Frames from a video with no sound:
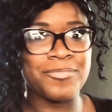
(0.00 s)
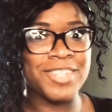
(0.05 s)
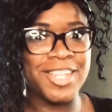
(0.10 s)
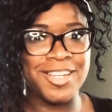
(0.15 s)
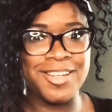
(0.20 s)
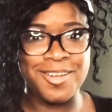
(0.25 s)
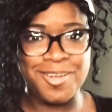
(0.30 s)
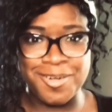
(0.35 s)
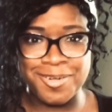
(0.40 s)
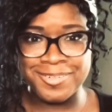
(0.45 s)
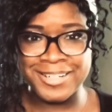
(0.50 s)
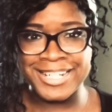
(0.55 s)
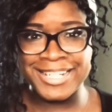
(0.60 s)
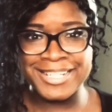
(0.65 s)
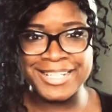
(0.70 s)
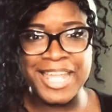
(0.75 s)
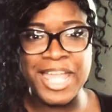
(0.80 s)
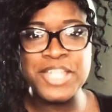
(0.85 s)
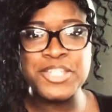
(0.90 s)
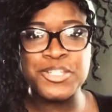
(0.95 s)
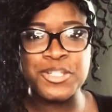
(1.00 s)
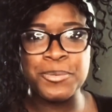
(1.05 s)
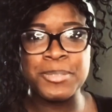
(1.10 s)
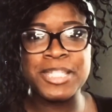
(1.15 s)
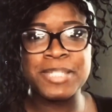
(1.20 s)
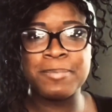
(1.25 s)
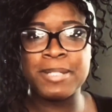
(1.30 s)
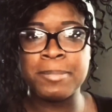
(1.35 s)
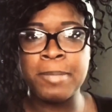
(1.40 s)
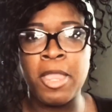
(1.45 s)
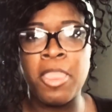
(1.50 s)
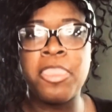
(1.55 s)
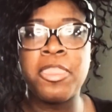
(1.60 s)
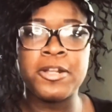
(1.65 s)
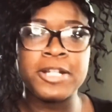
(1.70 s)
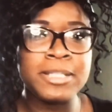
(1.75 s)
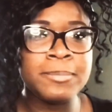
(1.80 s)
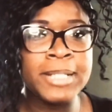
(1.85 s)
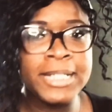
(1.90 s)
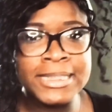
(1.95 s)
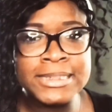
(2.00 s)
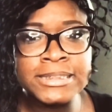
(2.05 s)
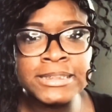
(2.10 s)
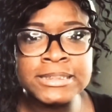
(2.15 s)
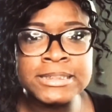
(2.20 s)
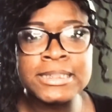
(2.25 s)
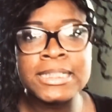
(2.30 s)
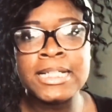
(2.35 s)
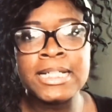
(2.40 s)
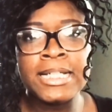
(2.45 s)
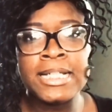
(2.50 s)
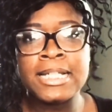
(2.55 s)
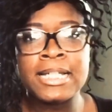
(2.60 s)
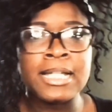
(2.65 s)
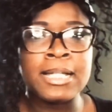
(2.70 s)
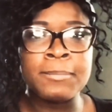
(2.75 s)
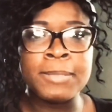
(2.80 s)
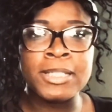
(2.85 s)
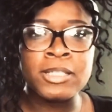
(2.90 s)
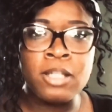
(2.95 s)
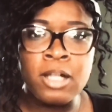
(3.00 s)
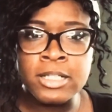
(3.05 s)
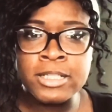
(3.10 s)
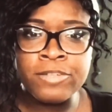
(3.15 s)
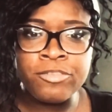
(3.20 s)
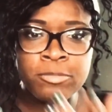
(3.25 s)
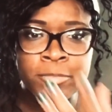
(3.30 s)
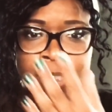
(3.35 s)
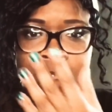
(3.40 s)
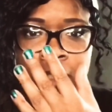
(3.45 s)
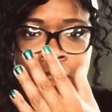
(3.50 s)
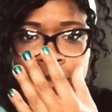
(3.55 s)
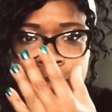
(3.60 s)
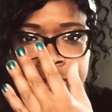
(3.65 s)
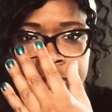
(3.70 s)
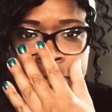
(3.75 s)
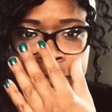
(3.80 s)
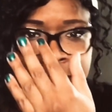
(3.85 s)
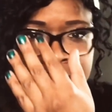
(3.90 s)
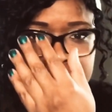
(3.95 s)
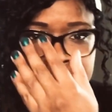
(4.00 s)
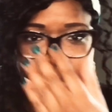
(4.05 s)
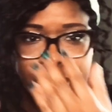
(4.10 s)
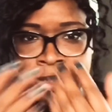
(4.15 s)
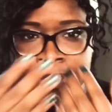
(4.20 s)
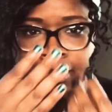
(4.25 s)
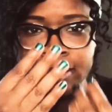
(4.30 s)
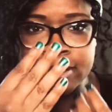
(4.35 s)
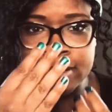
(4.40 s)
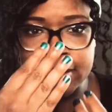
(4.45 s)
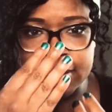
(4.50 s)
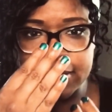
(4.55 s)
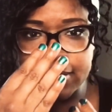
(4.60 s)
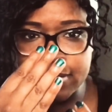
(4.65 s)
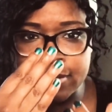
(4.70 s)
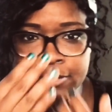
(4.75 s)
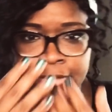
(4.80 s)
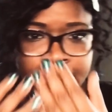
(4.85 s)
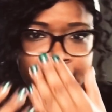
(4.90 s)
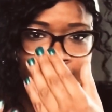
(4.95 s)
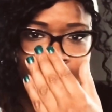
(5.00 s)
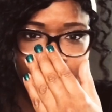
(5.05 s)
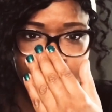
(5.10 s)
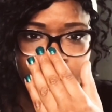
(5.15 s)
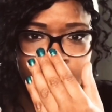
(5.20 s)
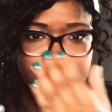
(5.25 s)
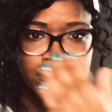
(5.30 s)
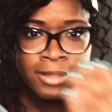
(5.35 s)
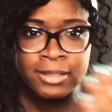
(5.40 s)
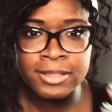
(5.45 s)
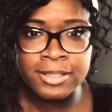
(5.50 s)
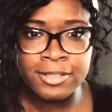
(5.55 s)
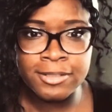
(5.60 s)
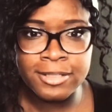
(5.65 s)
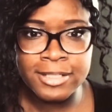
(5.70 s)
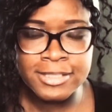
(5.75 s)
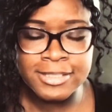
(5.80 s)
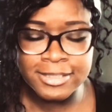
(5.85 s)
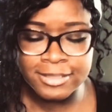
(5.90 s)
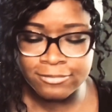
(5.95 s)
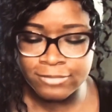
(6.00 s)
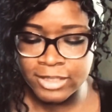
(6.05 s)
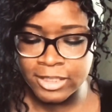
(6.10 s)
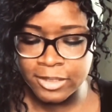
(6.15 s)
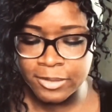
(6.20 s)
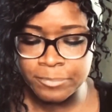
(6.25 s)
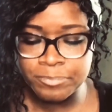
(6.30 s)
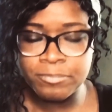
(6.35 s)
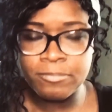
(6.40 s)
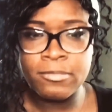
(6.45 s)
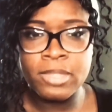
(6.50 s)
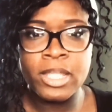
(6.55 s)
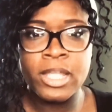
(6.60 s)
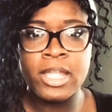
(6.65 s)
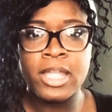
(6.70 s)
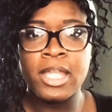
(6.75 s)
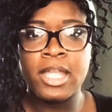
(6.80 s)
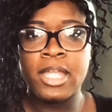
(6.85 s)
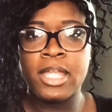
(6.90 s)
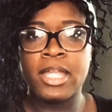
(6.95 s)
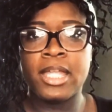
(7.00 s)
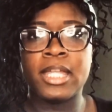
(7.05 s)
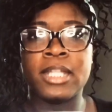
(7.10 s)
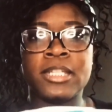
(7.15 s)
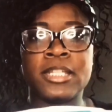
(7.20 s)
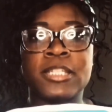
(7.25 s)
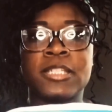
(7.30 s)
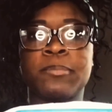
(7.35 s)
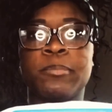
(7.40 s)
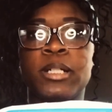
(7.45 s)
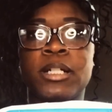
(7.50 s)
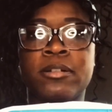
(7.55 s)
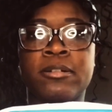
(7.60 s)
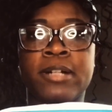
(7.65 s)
All right, so it's been about 30 minutes. I mean, long enough for me to go and paint my other hand so I'm not looking crazy in the video. And this mug right